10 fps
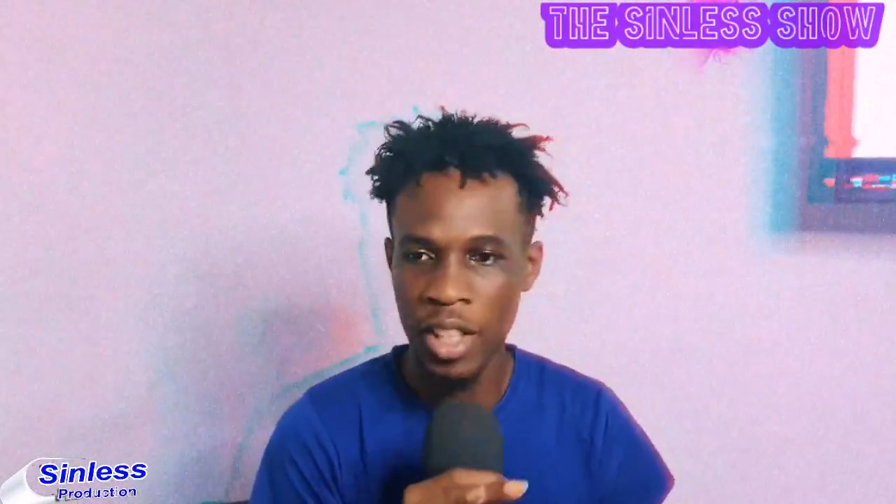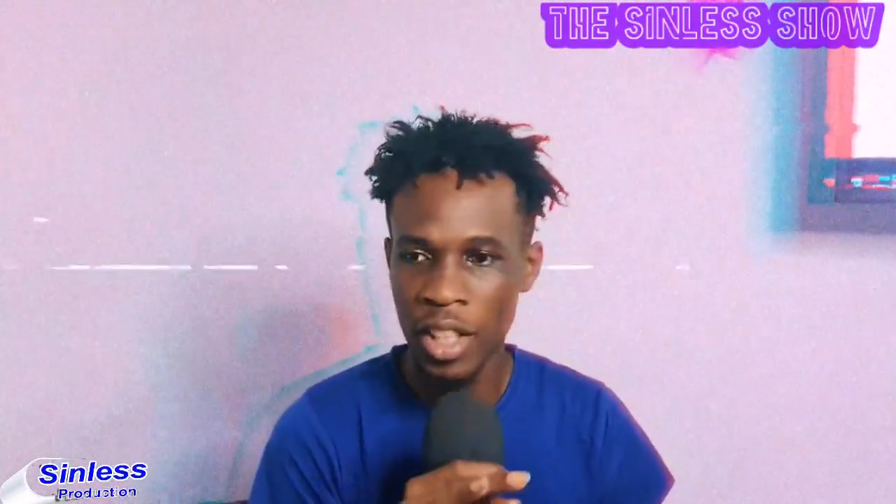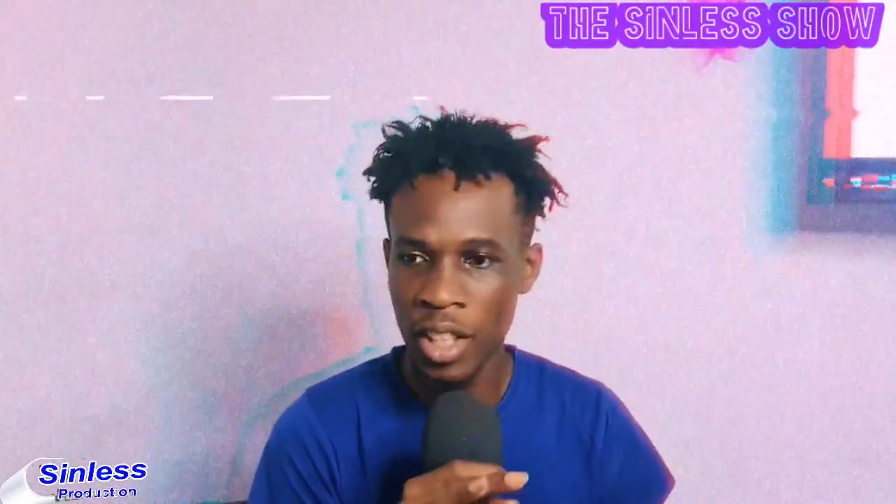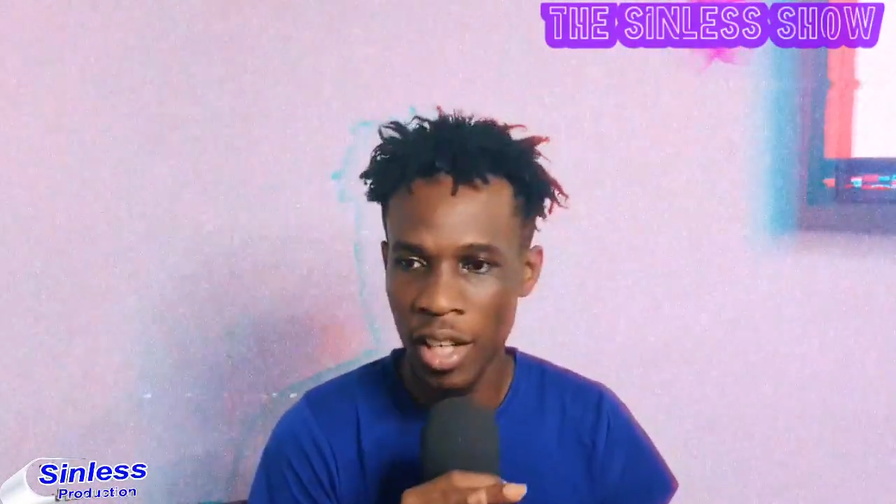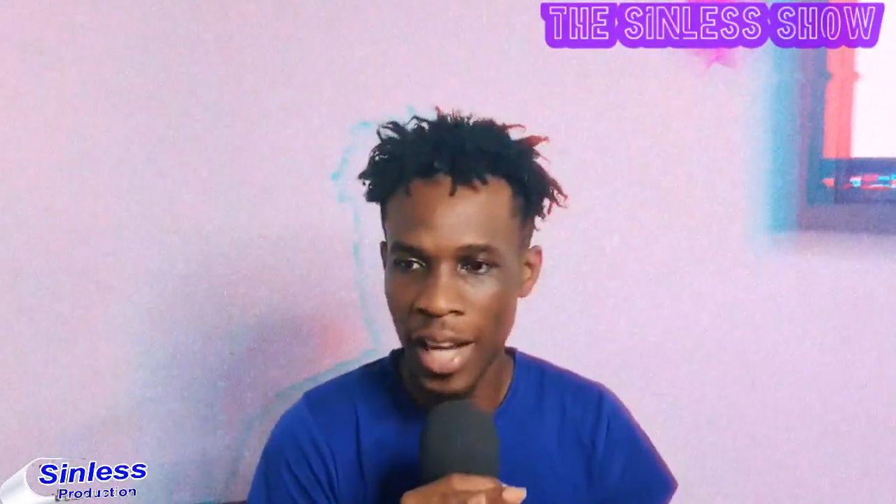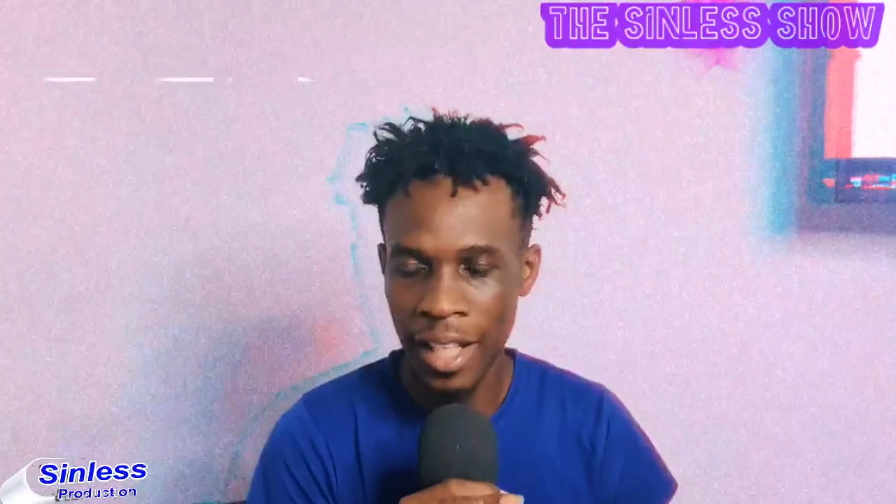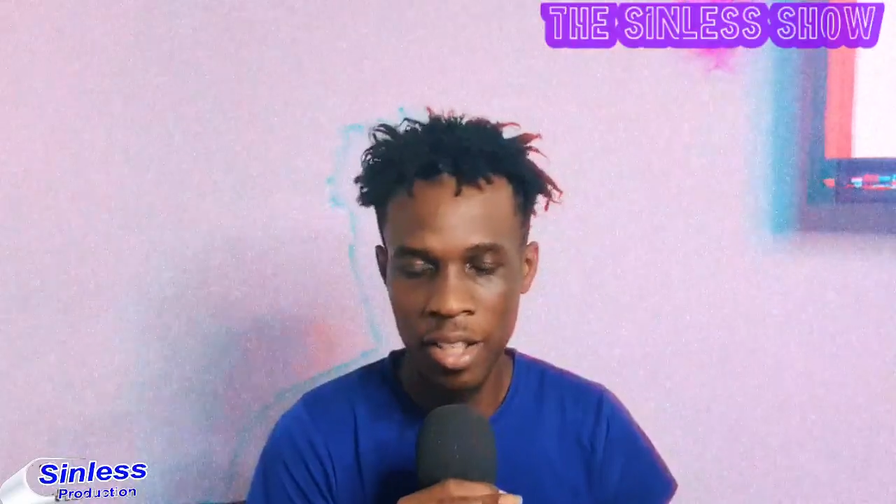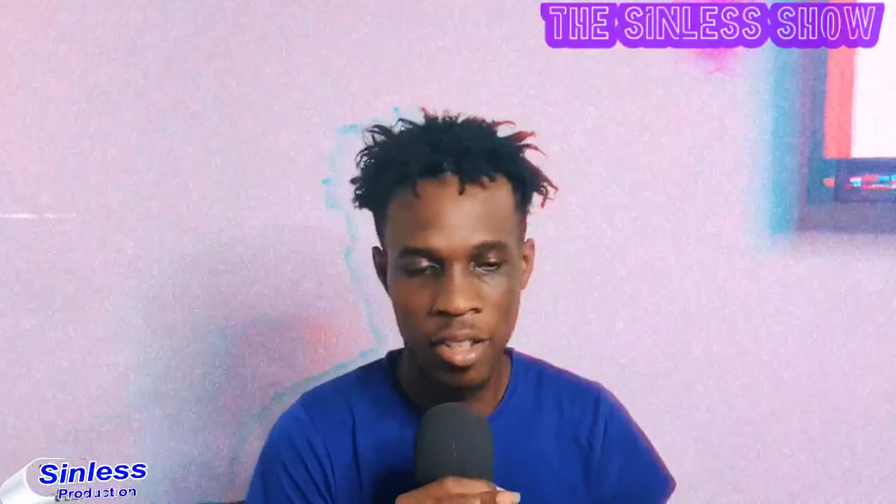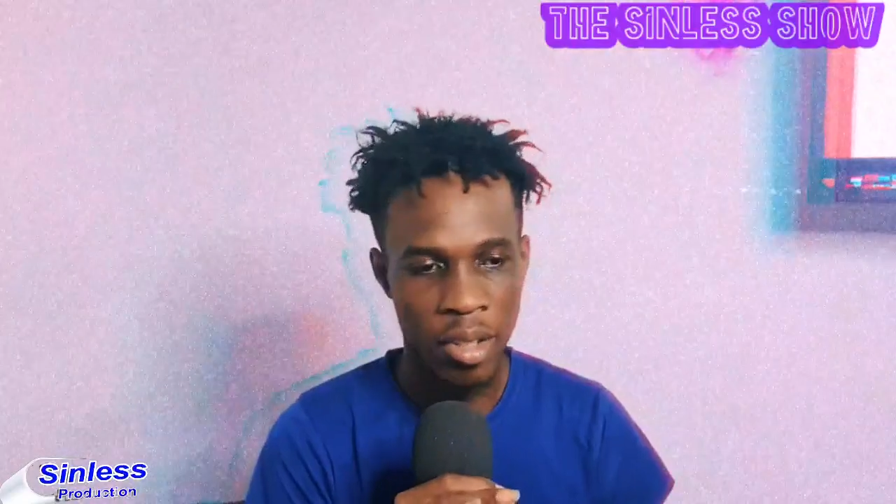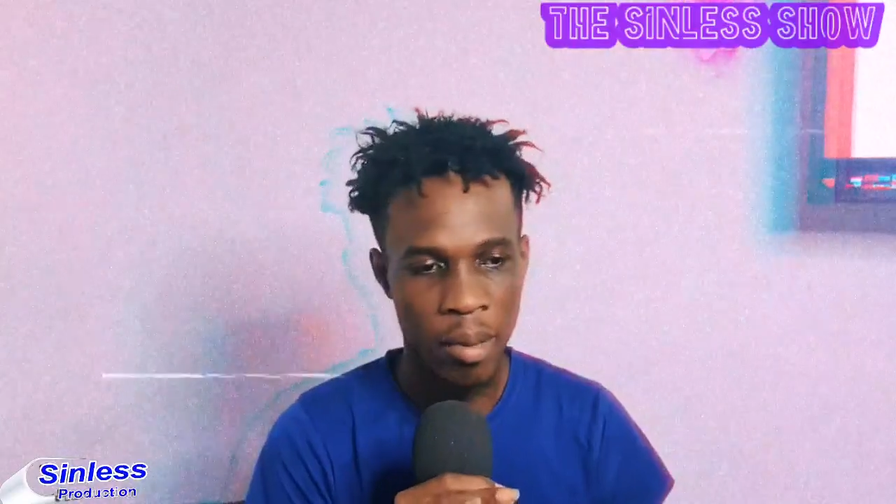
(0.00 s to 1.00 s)
Like,
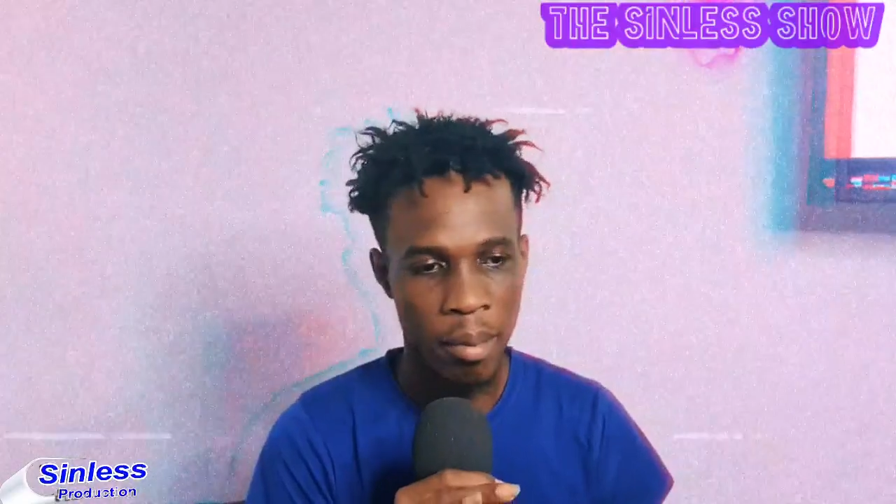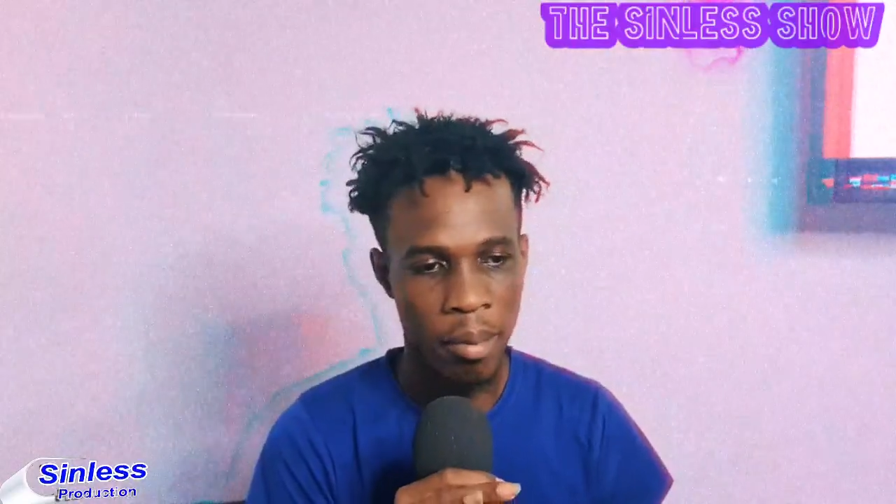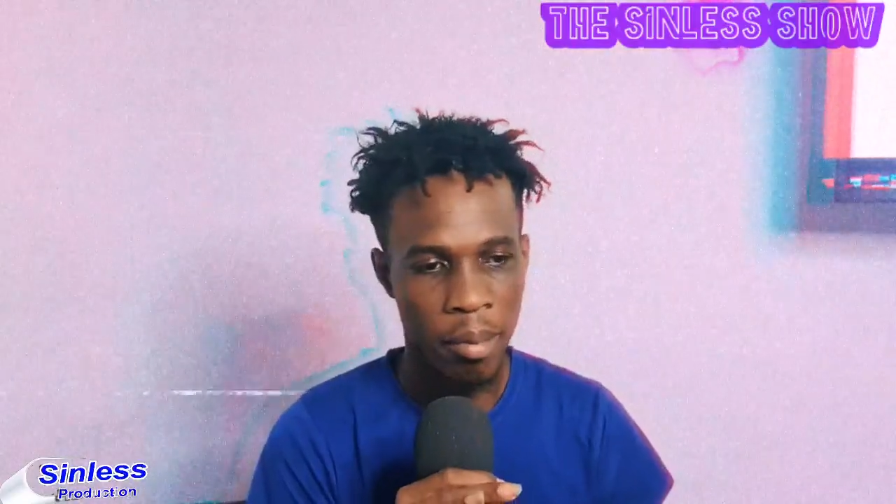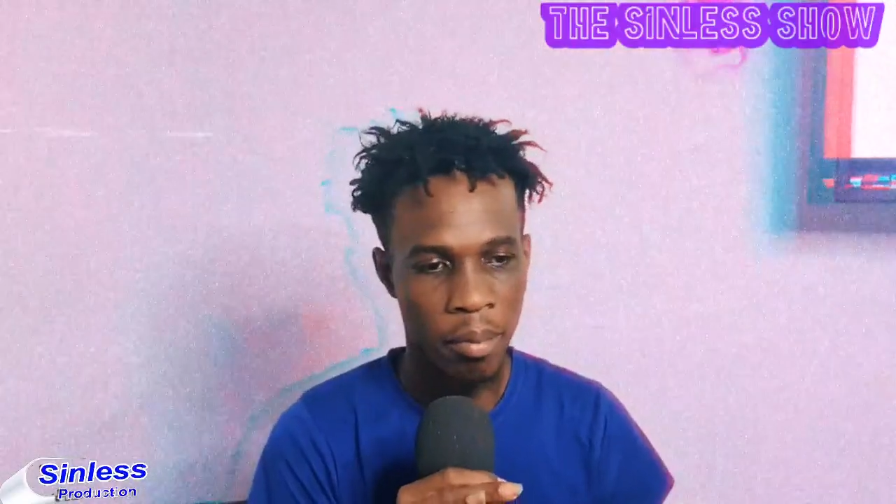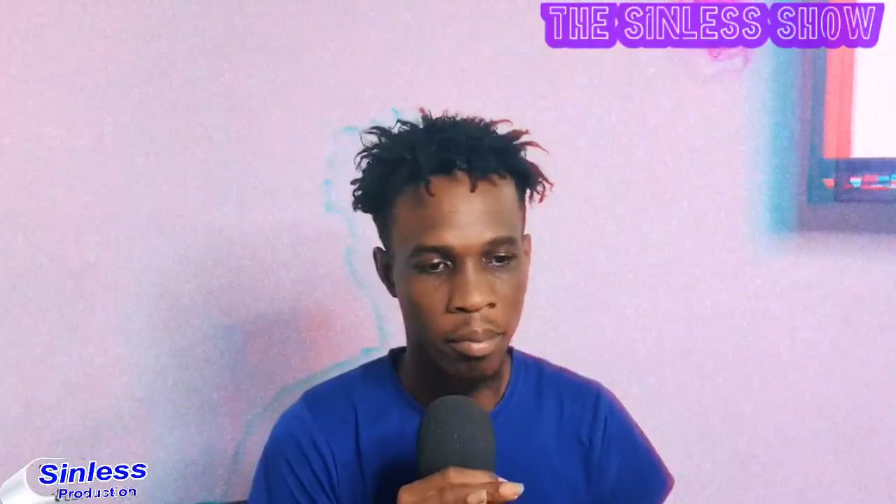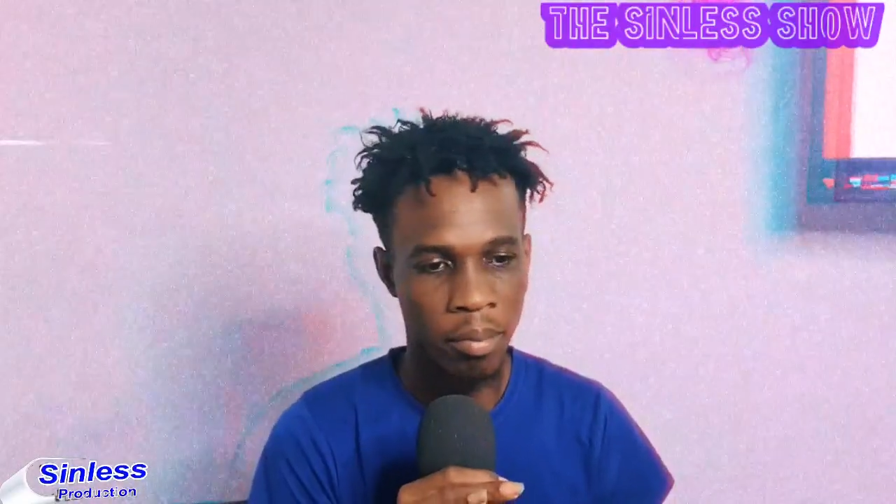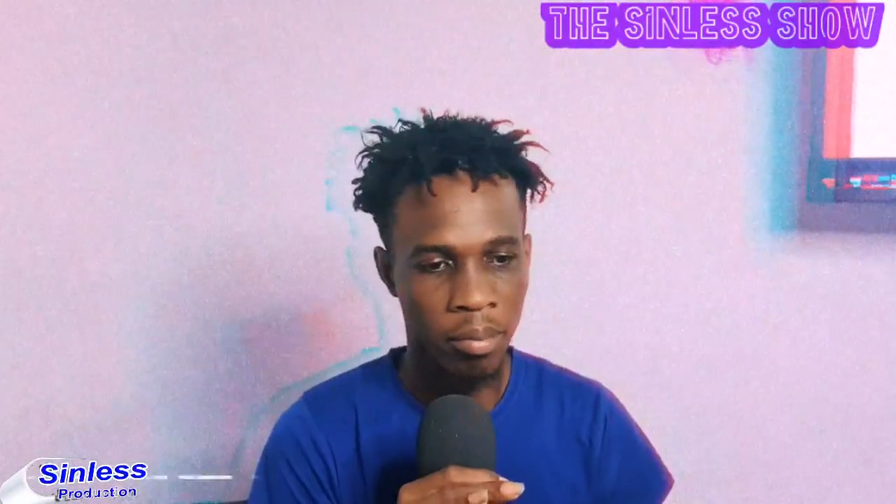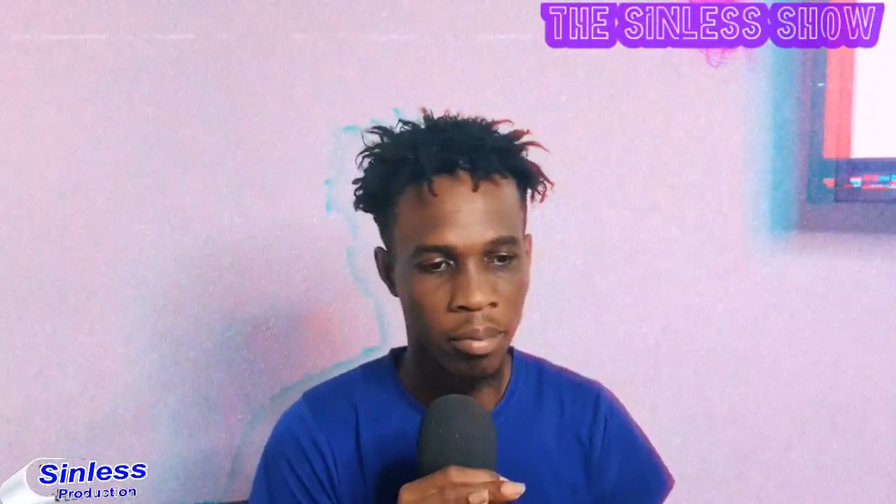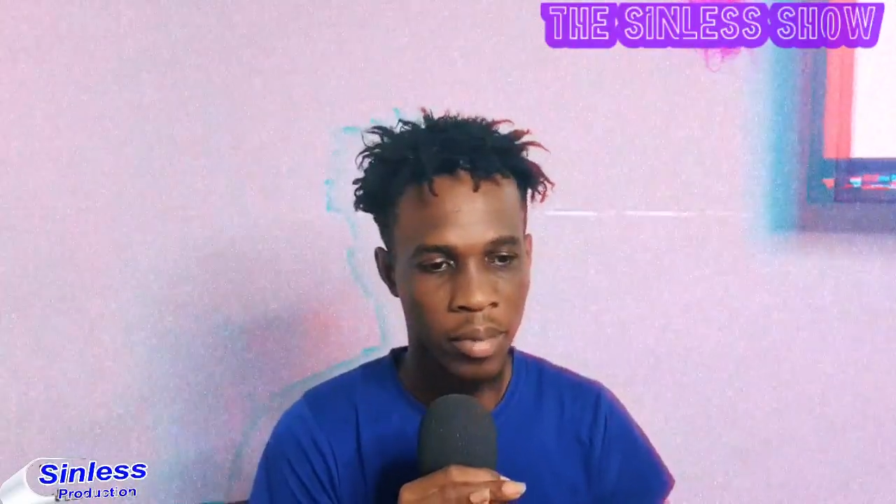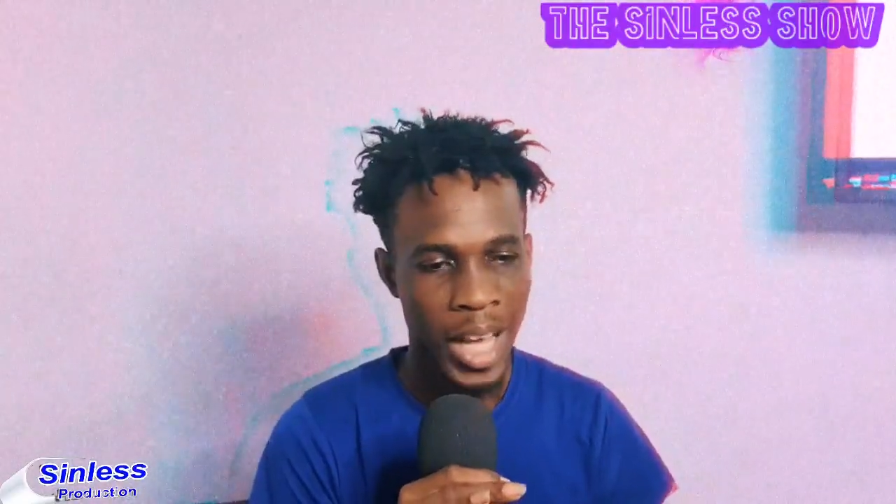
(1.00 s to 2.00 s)

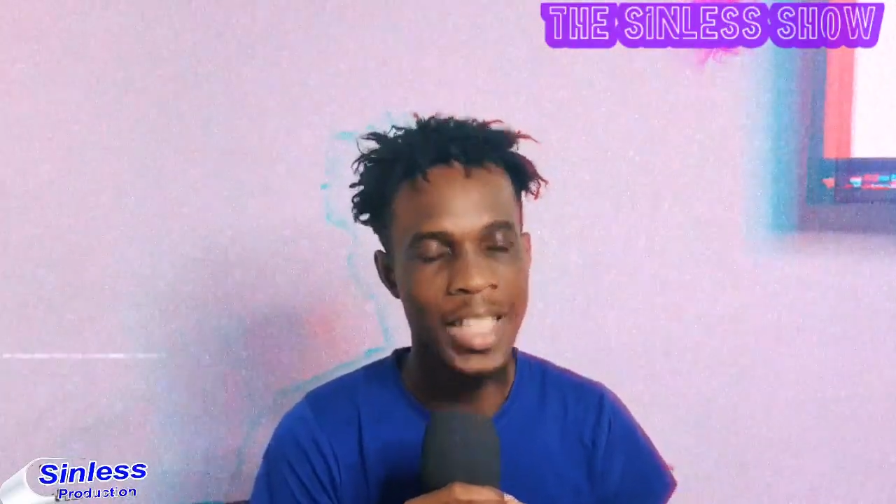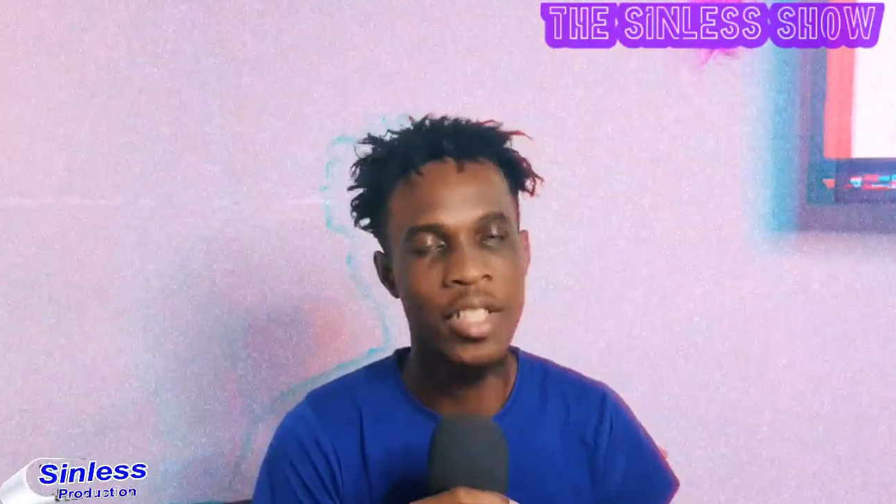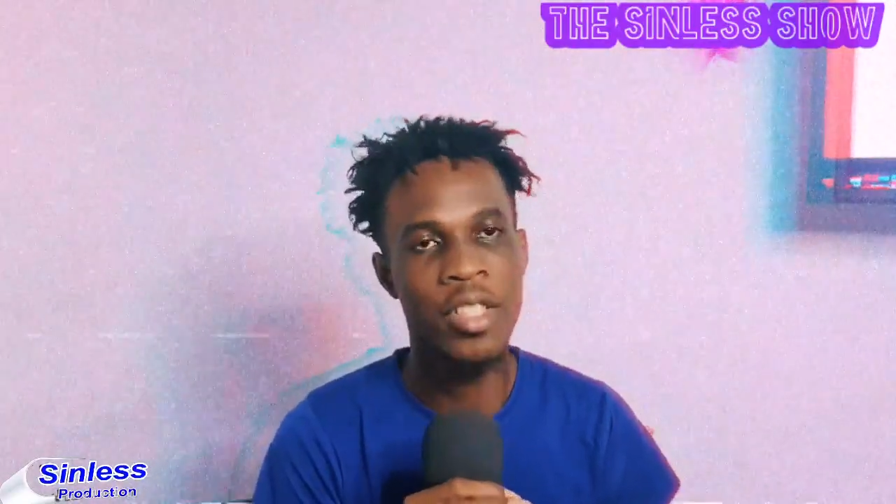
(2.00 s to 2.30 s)
I just